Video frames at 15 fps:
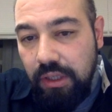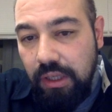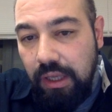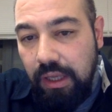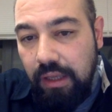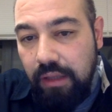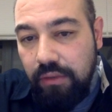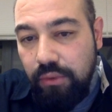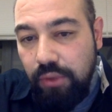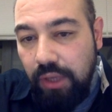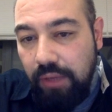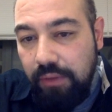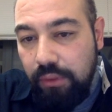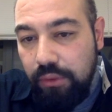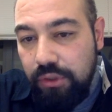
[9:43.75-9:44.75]
and you
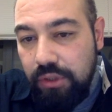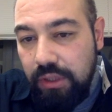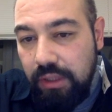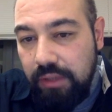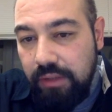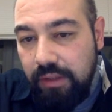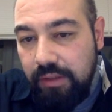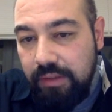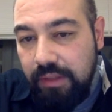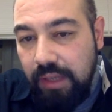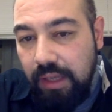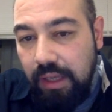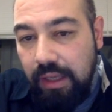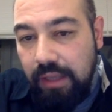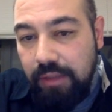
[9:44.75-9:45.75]
have a logical address,
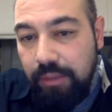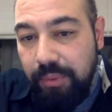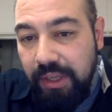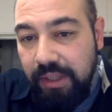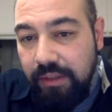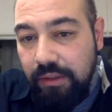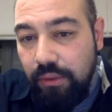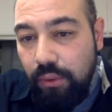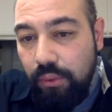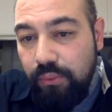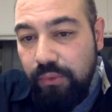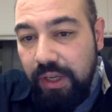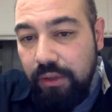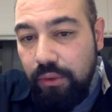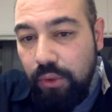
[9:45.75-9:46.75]
and depending on
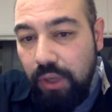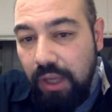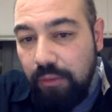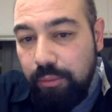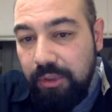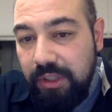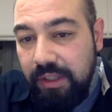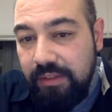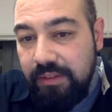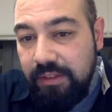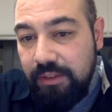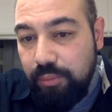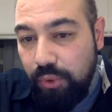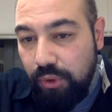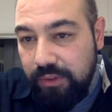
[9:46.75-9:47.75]
where you have placed this
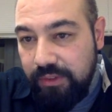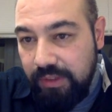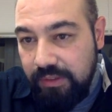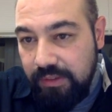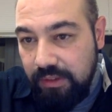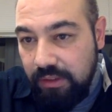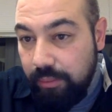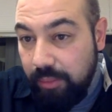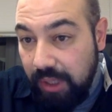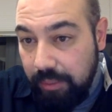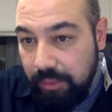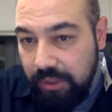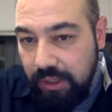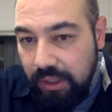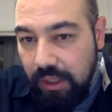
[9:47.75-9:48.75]
process in the
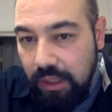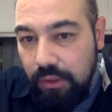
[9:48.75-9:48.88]
memory,